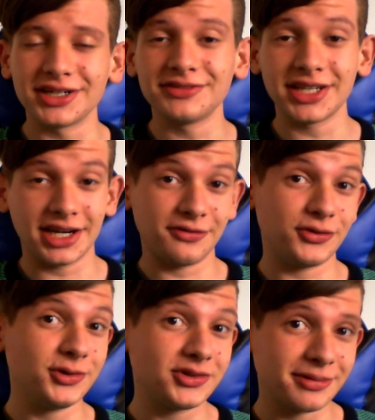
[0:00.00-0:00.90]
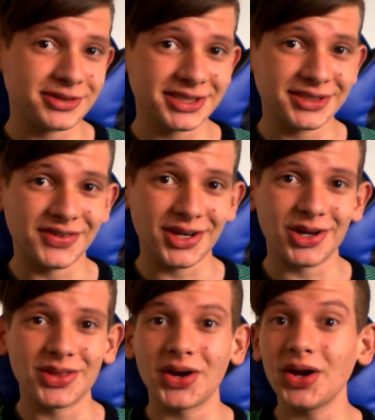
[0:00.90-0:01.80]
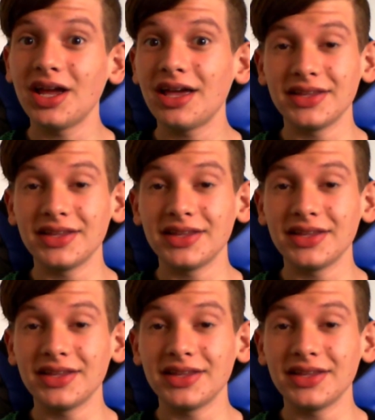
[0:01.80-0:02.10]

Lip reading: I've said it a few times in this video though.